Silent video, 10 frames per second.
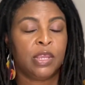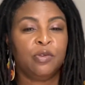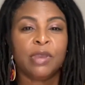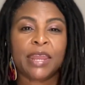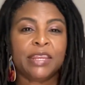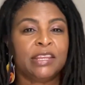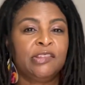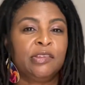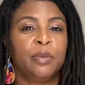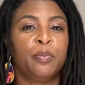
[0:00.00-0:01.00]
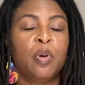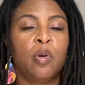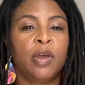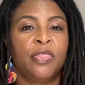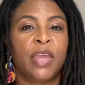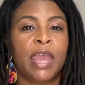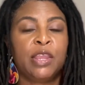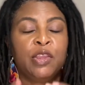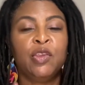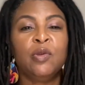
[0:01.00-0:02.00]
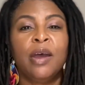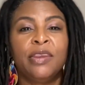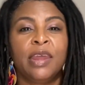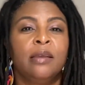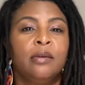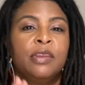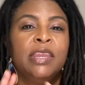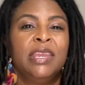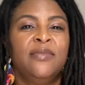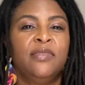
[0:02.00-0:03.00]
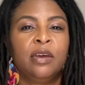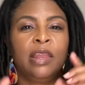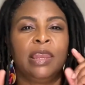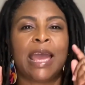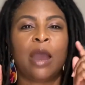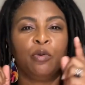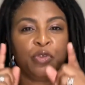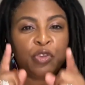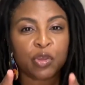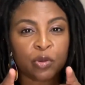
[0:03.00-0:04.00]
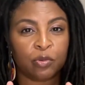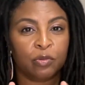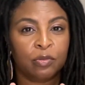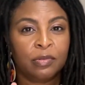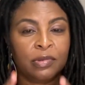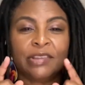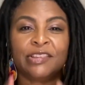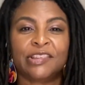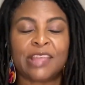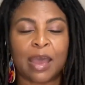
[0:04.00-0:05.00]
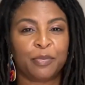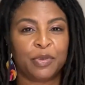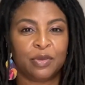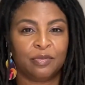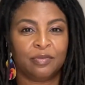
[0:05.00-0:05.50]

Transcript: You got to get to the point that you are not going to even allow you to stop you.